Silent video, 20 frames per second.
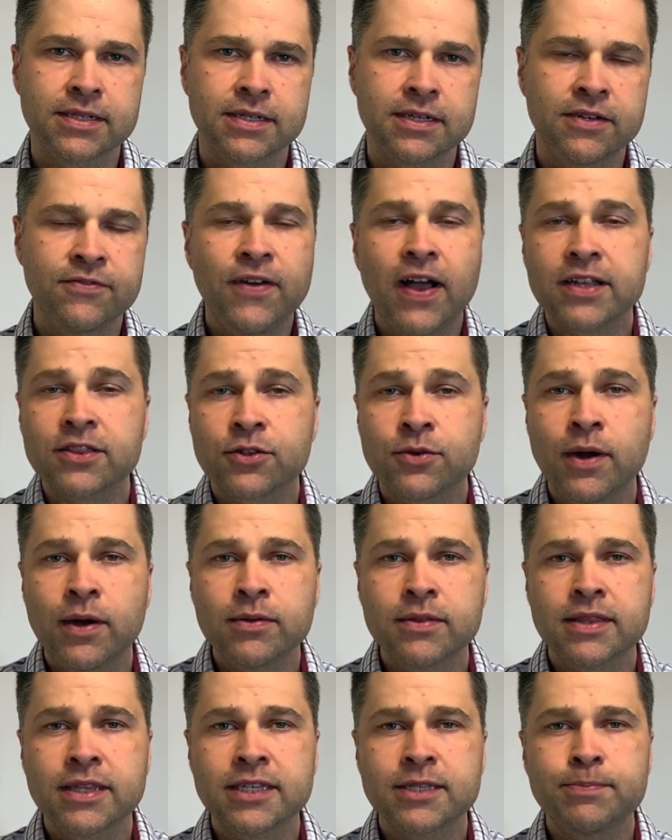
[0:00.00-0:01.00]
In fact,
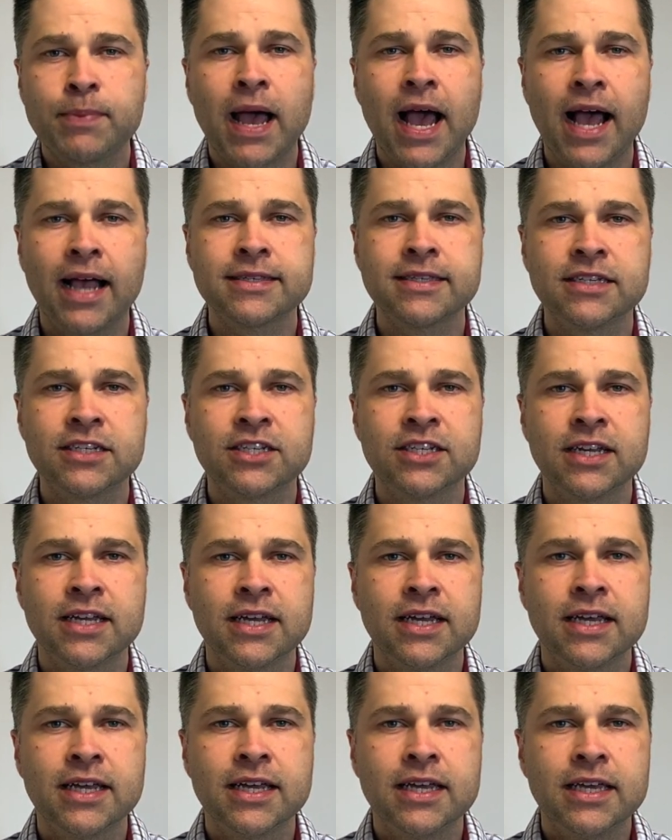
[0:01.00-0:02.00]
throughout this passage,
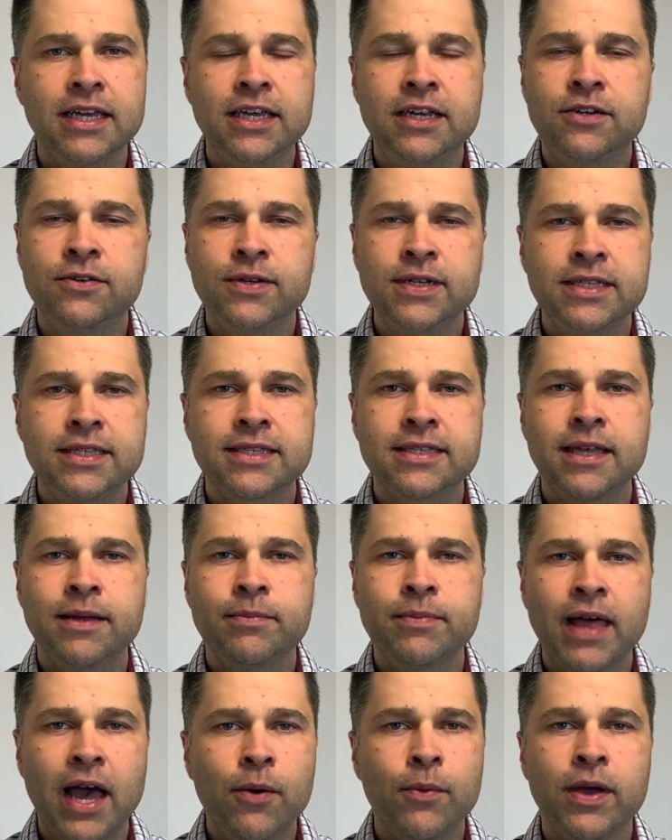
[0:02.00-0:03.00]
he greets
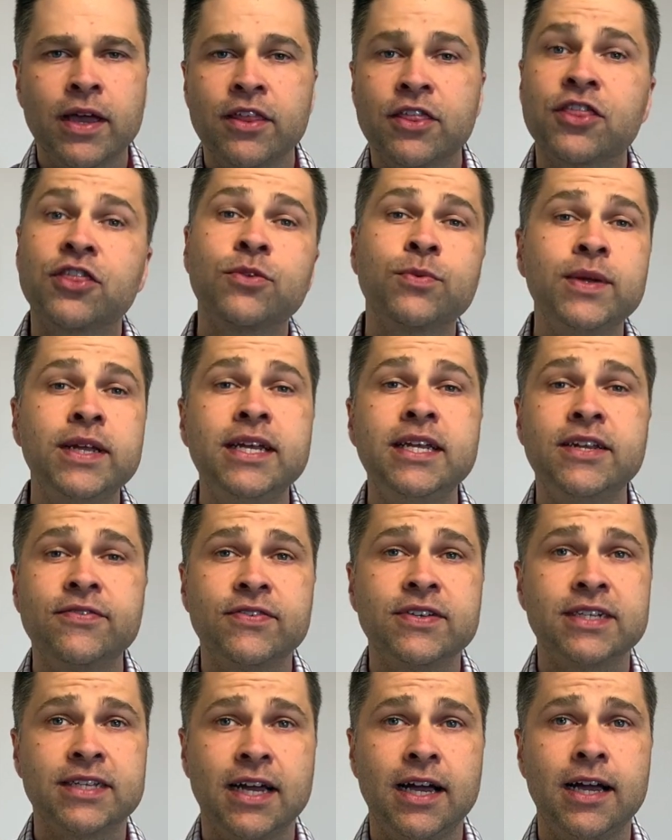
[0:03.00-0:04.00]
them that way three
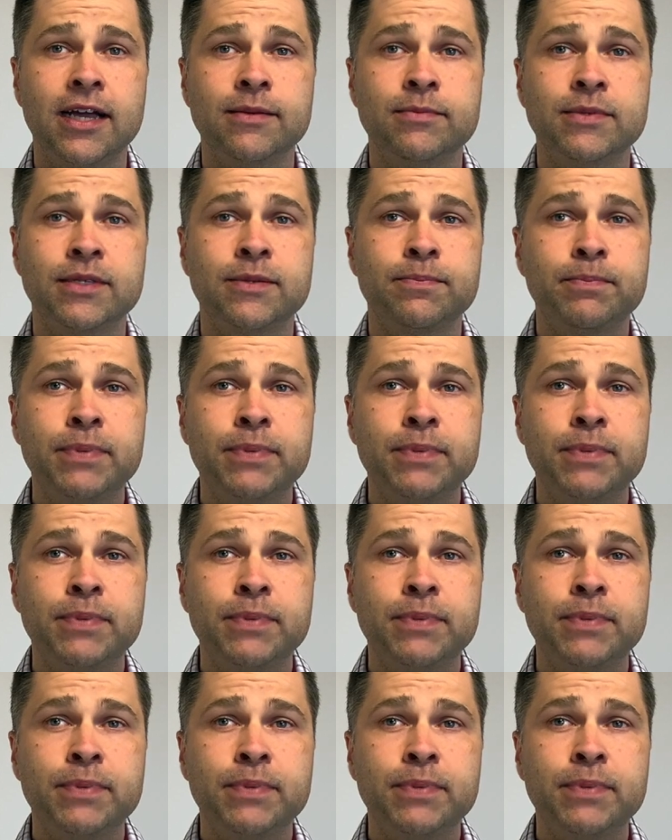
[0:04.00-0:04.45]
different times,